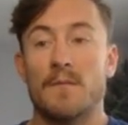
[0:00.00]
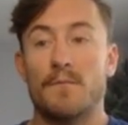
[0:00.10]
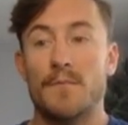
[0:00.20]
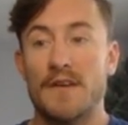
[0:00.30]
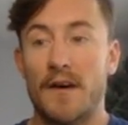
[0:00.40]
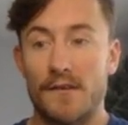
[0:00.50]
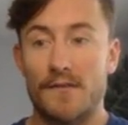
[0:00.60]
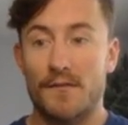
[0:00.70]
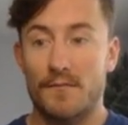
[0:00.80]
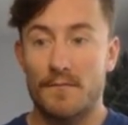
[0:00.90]

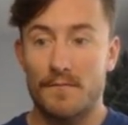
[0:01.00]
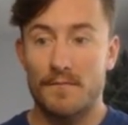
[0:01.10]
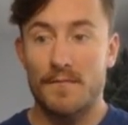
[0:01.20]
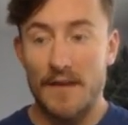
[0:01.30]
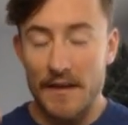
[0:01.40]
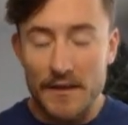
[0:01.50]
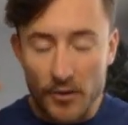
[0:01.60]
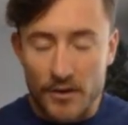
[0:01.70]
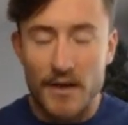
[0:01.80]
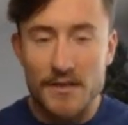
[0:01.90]
because in
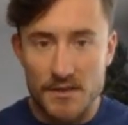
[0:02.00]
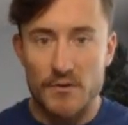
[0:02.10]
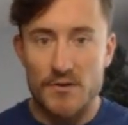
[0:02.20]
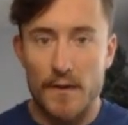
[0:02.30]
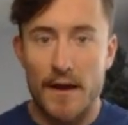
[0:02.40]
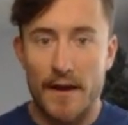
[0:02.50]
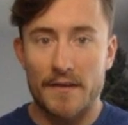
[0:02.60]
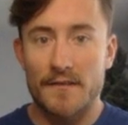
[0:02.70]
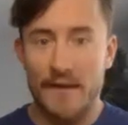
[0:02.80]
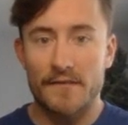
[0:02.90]
your customer's
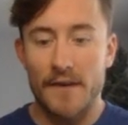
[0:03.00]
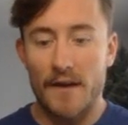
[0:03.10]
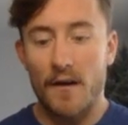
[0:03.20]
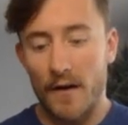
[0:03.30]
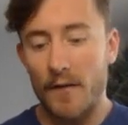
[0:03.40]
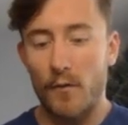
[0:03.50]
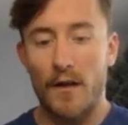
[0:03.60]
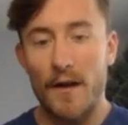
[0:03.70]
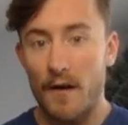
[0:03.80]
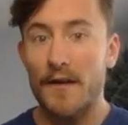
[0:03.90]
mind, they say, all right, well,
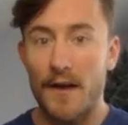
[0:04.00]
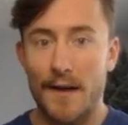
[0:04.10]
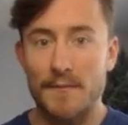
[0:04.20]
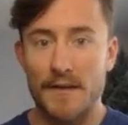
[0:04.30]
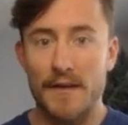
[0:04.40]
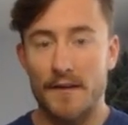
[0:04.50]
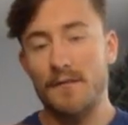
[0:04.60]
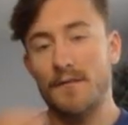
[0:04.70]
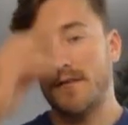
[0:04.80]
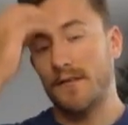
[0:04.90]
I already opted
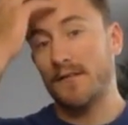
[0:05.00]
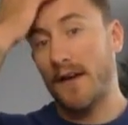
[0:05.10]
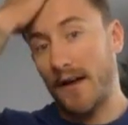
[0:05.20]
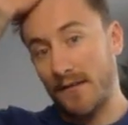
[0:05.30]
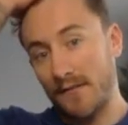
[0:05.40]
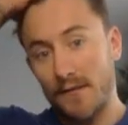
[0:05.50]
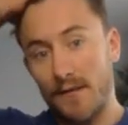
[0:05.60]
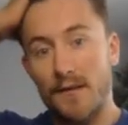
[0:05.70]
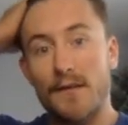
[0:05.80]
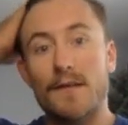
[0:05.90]
in to this guy's
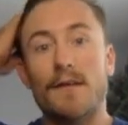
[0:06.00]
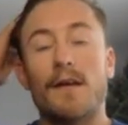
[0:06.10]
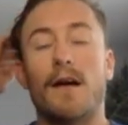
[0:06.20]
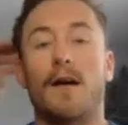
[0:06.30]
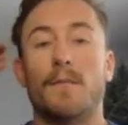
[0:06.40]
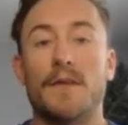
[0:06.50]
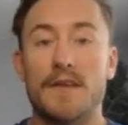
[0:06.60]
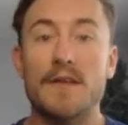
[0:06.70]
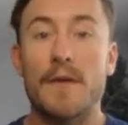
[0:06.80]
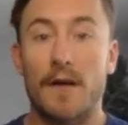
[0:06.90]

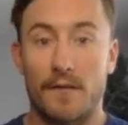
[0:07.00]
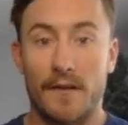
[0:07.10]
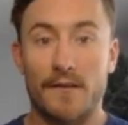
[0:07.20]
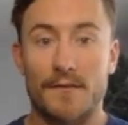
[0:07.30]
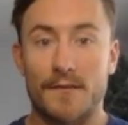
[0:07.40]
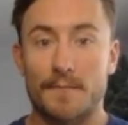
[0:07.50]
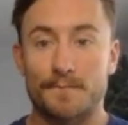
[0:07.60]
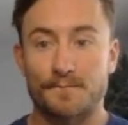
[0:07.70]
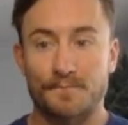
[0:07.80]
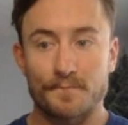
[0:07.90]
email list.
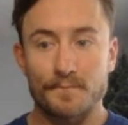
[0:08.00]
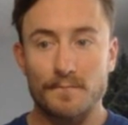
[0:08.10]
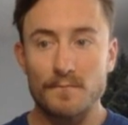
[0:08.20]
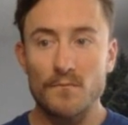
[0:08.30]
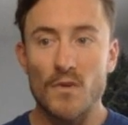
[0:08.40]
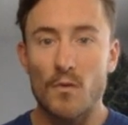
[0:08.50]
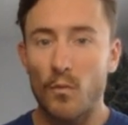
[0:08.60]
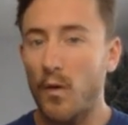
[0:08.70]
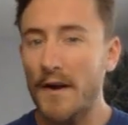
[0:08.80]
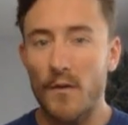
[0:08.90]

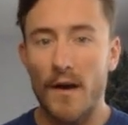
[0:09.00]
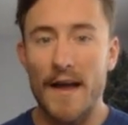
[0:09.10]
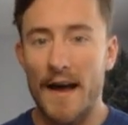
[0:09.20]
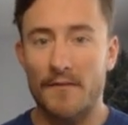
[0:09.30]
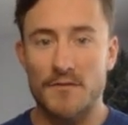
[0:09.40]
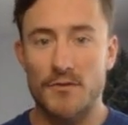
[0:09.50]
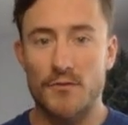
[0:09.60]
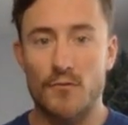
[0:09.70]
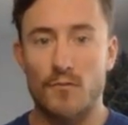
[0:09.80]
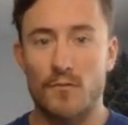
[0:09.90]
Why do I have
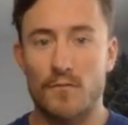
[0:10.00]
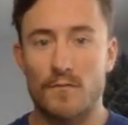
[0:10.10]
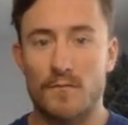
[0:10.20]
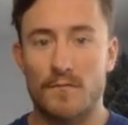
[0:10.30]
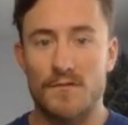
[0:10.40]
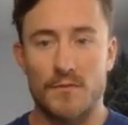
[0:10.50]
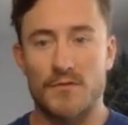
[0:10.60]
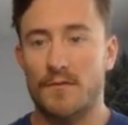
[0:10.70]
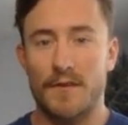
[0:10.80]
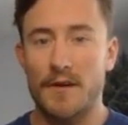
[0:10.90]
to
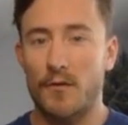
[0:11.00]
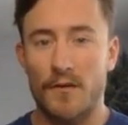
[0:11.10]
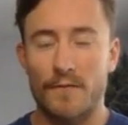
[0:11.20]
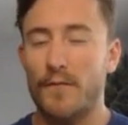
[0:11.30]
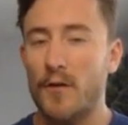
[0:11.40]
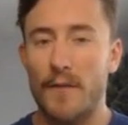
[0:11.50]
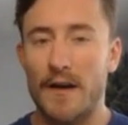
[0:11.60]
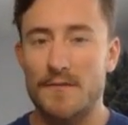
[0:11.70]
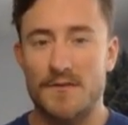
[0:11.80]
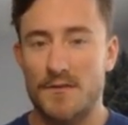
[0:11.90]
confirm
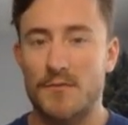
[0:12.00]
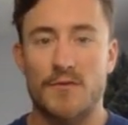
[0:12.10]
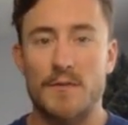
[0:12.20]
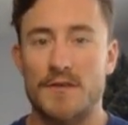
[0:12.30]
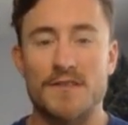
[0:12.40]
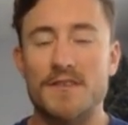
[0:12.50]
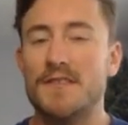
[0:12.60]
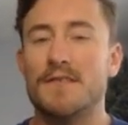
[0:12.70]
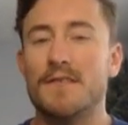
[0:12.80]
my subscription? It's just